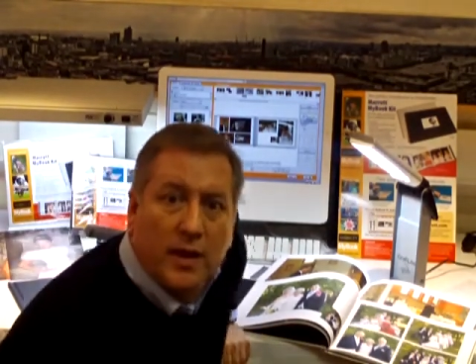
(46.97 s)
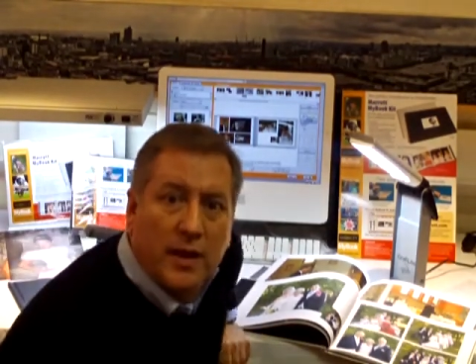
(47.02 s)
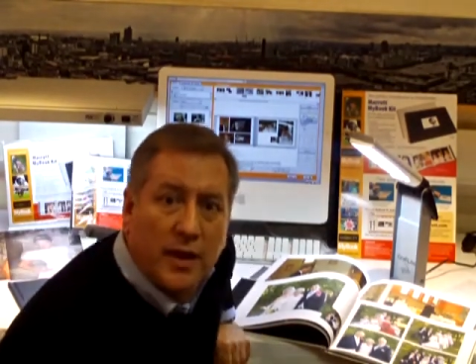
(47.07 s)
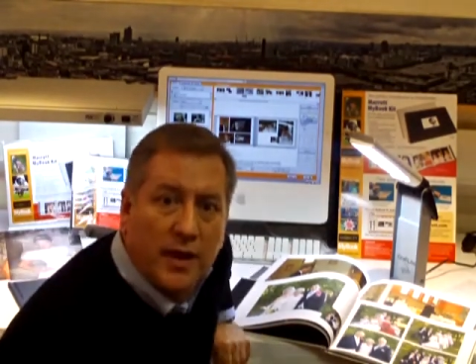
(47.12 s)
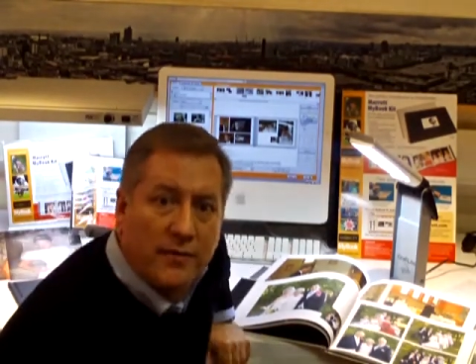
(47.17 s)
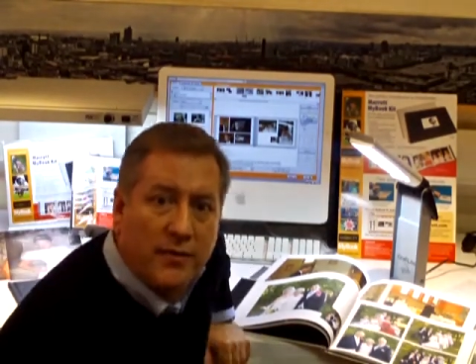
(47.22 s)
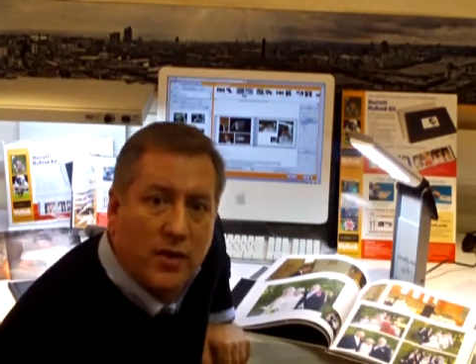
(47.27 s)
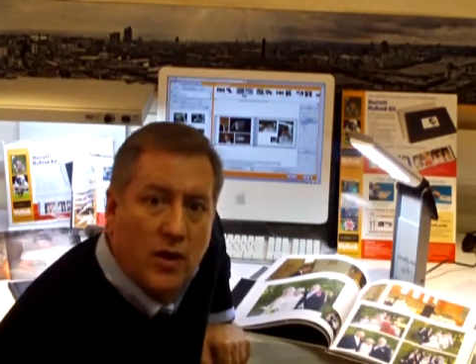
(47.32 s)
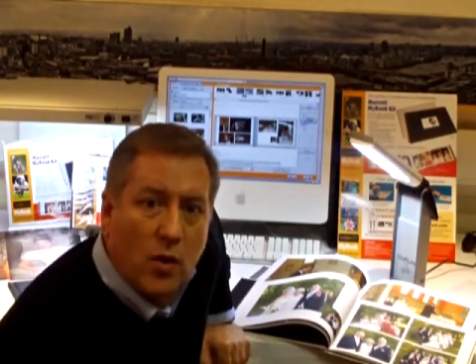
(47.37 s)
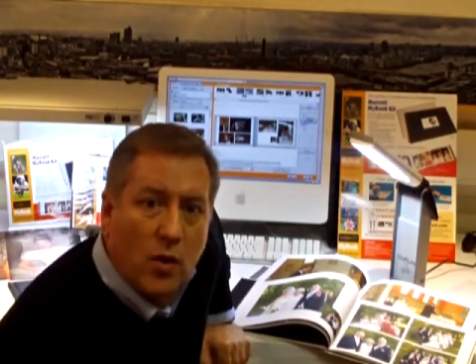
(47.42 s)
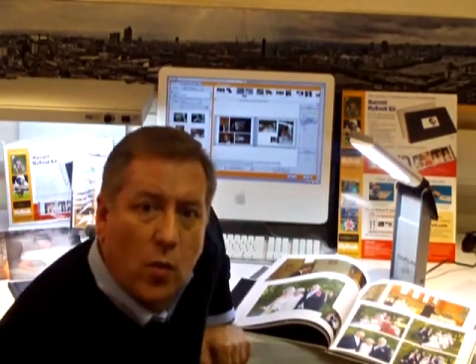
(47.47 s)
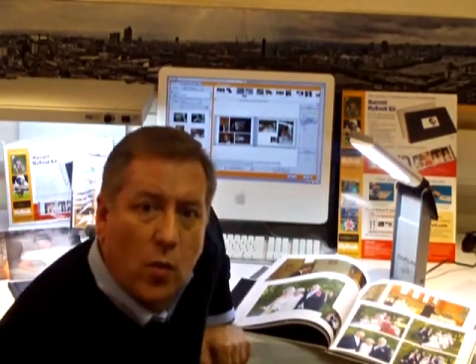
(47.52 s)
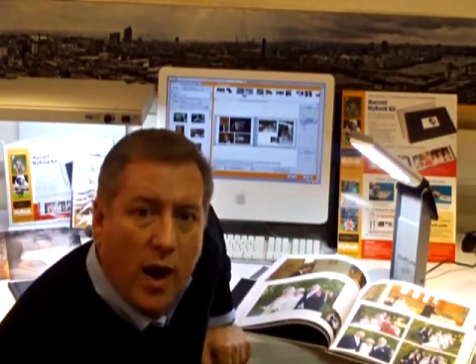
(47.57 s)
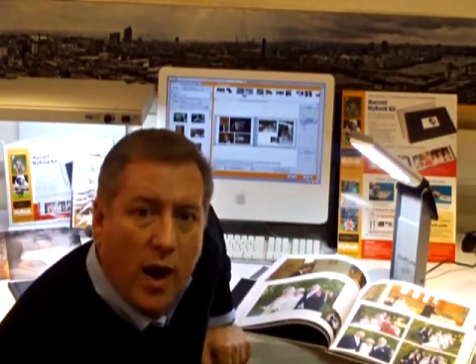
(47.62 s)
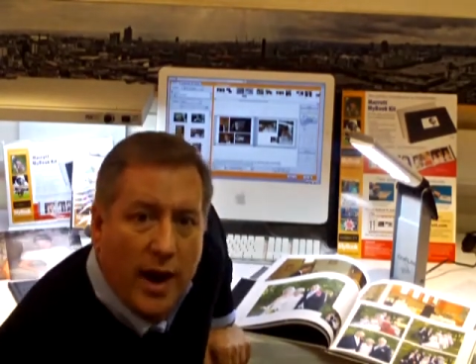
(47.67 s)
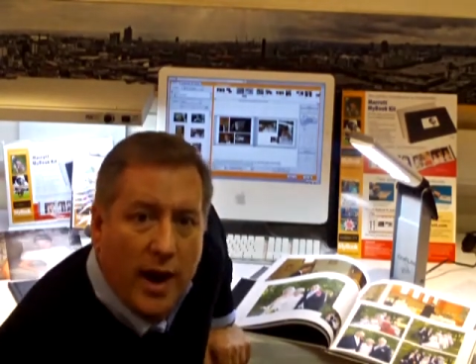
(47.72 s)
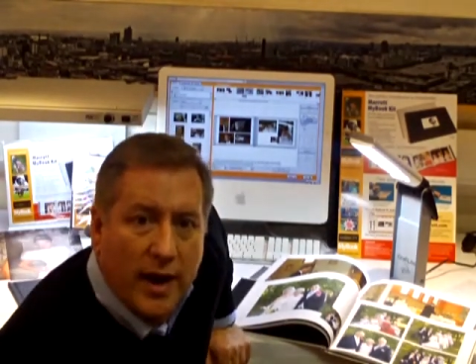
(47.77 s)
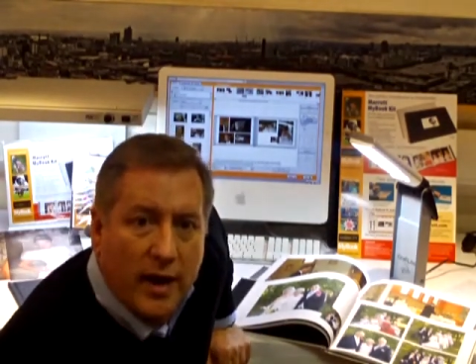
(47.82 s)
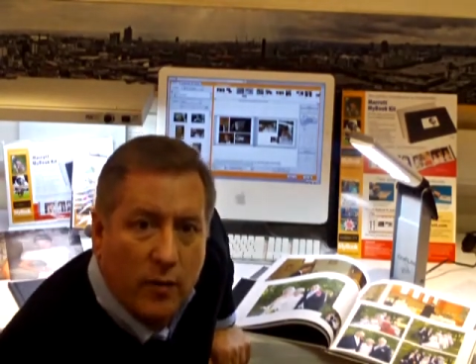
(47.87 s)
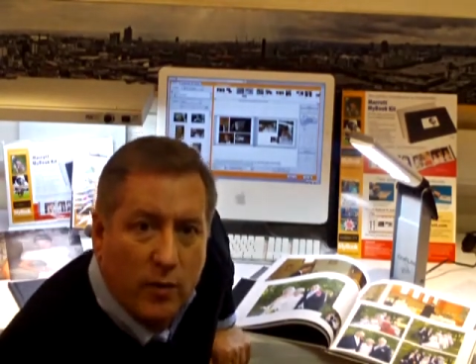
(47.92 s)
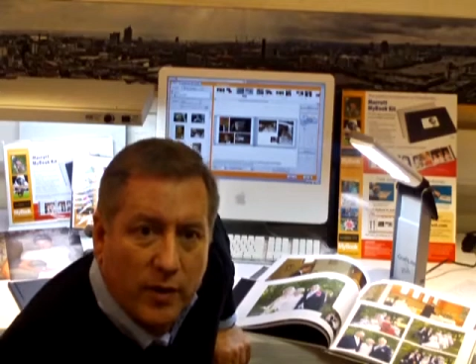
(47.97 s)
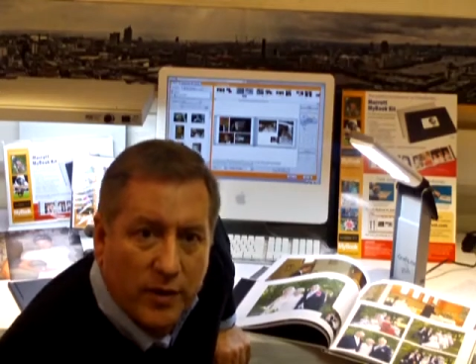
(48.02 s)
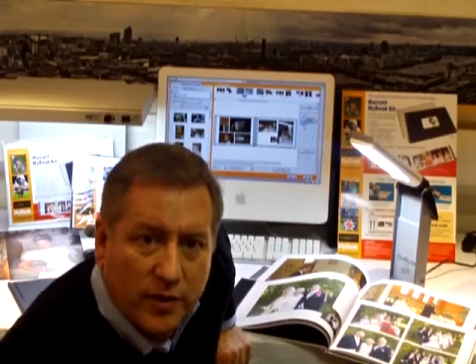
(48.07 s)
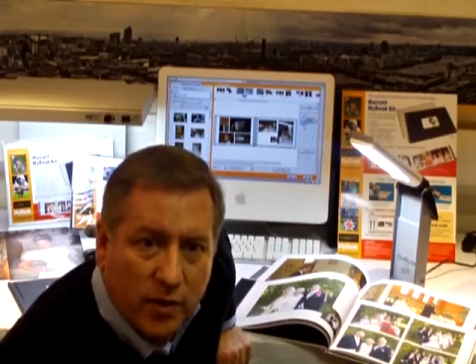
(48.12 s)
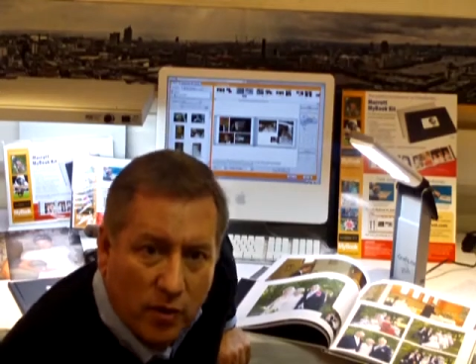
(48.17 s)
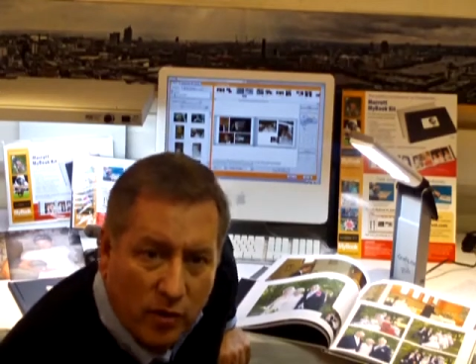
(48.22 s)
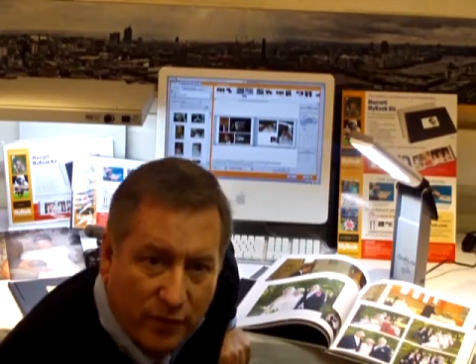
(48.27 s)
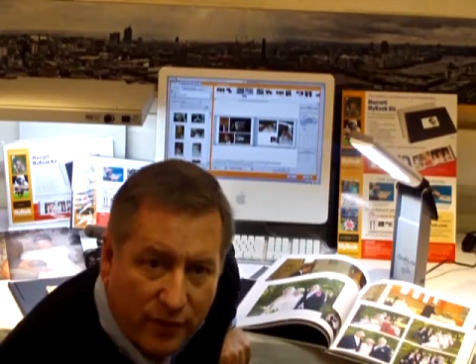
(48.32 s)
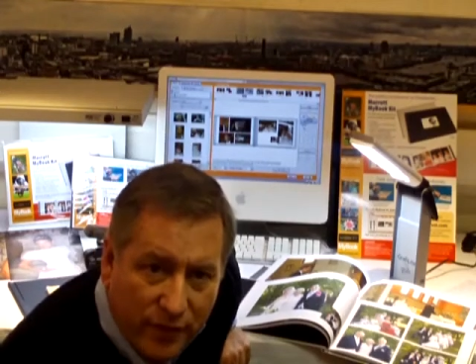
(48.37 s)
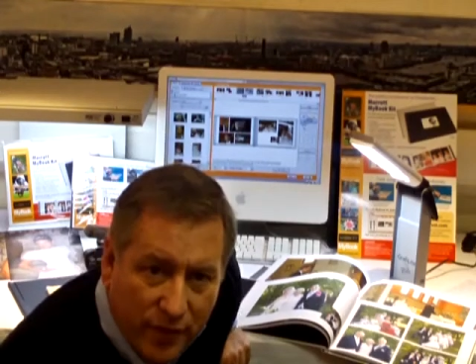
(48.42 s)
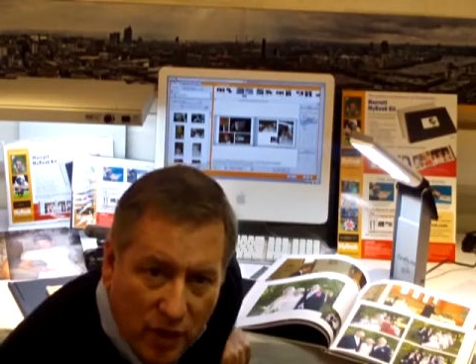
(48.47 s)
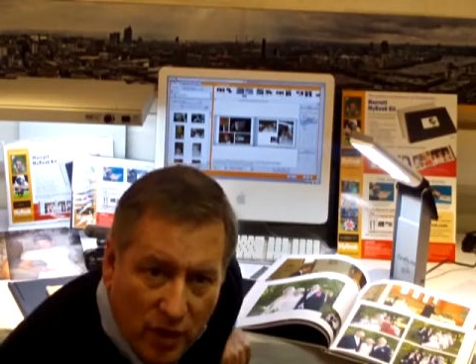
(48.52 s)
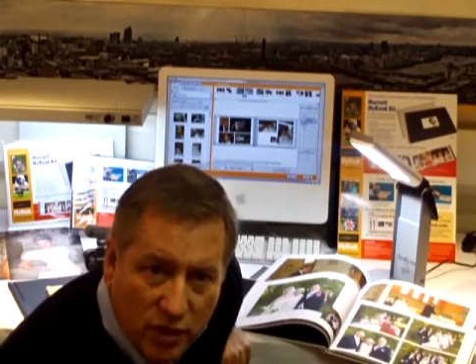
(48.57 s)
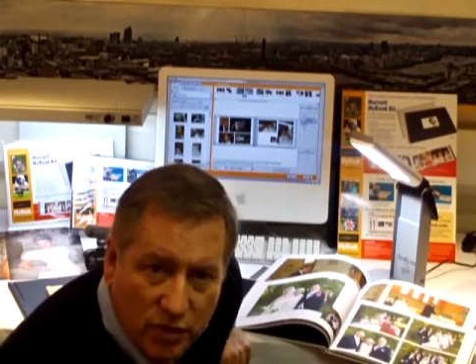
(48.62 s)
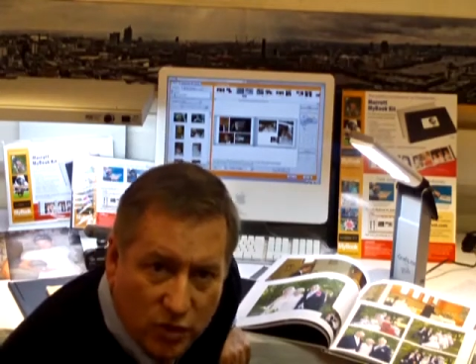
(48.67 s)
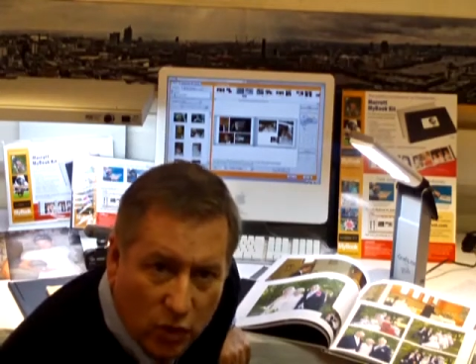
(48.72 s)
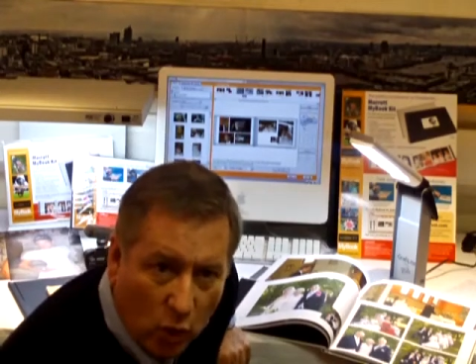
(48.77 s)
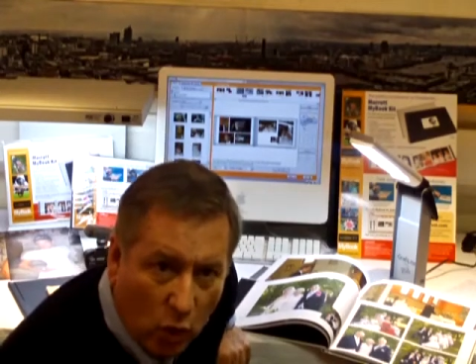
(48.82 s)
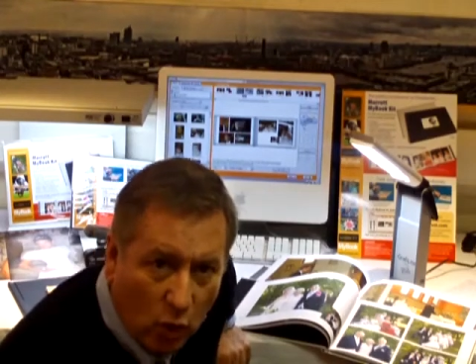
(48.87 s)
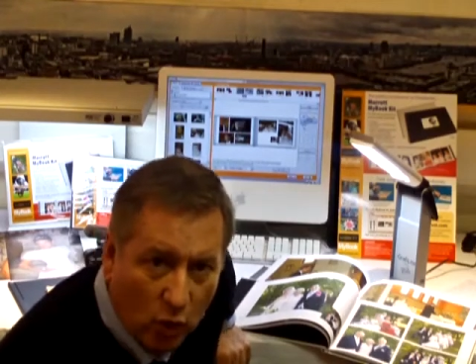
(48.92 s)
given away with your
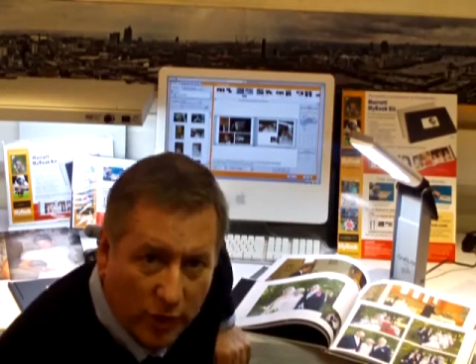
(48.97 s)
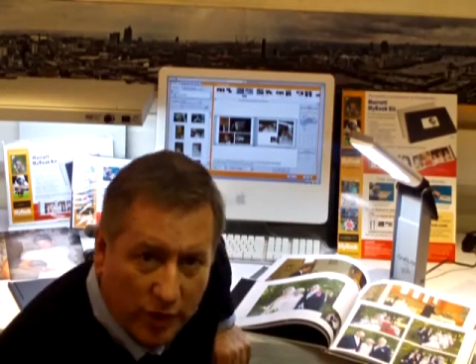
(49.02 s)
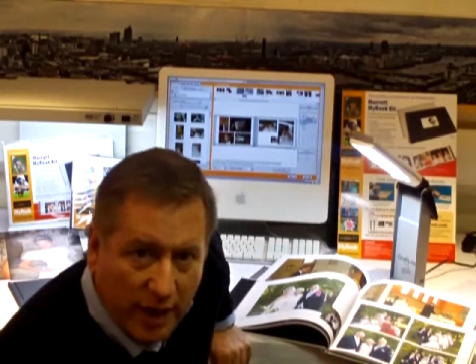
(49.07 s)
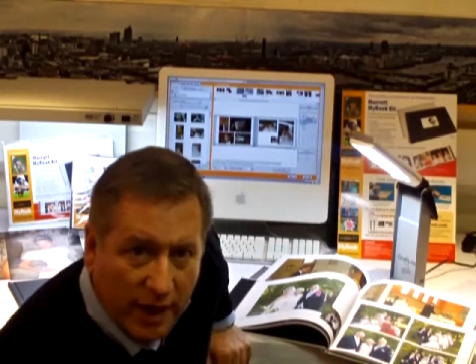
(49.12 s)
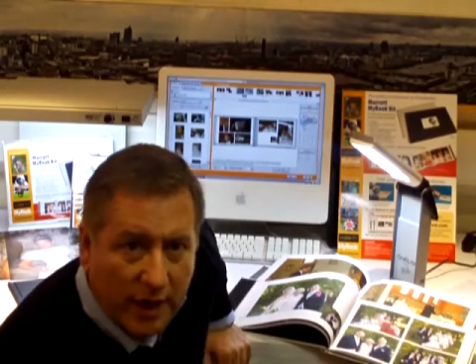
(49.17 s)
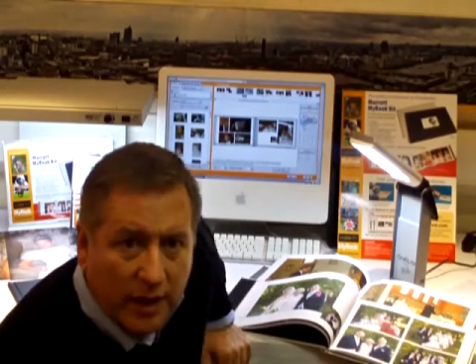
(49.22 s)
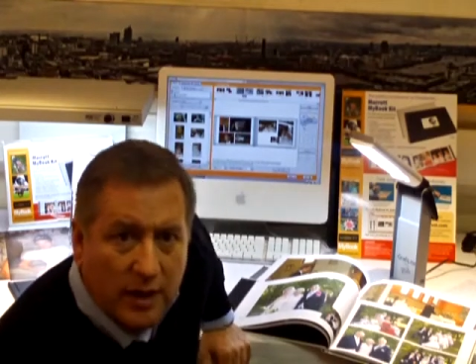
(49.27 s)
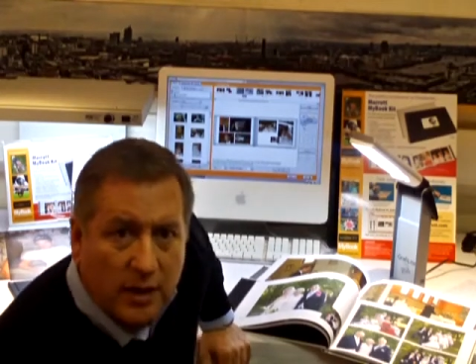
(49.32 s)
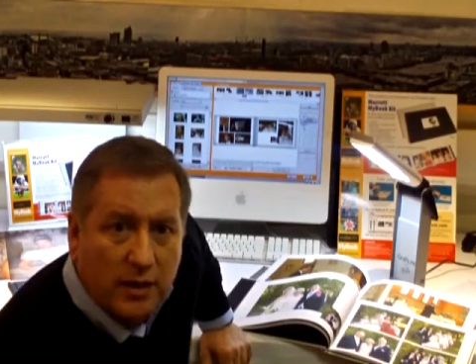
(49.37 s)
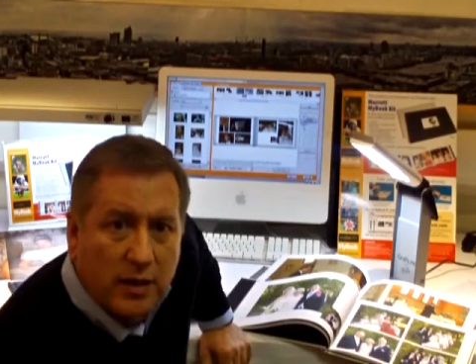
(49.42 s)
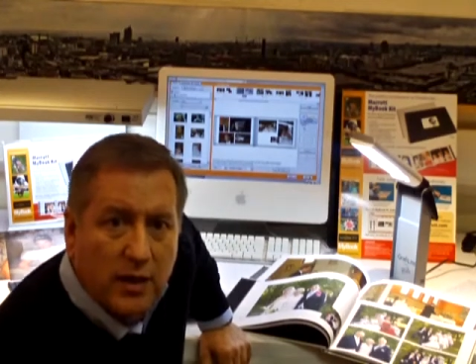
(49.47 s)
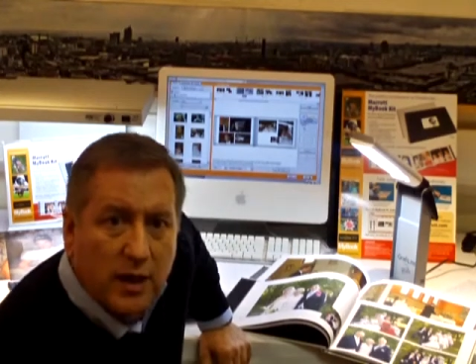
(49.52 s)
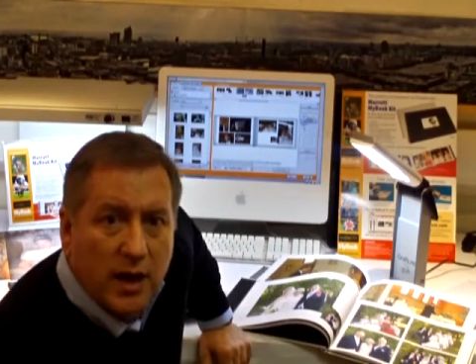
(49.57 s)
first order